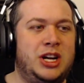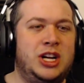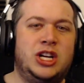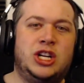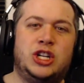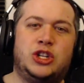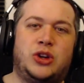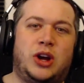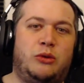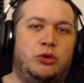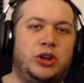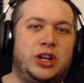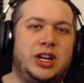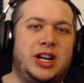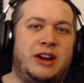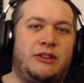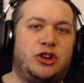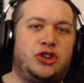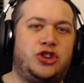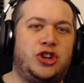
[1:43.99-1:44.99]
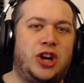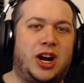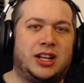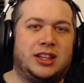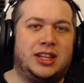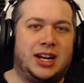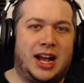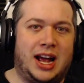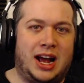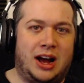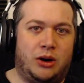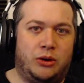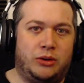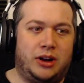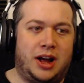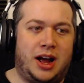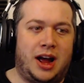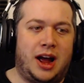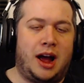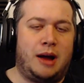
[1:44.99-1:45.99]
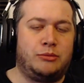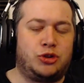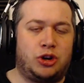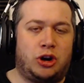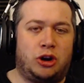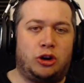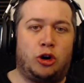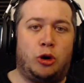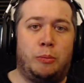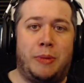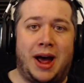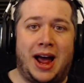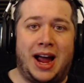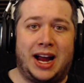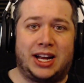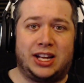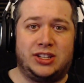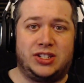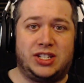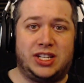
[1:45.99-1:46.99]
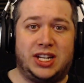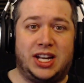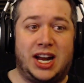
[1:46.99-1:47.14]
So I really never checked it out. I'm sure I'll go back and see it.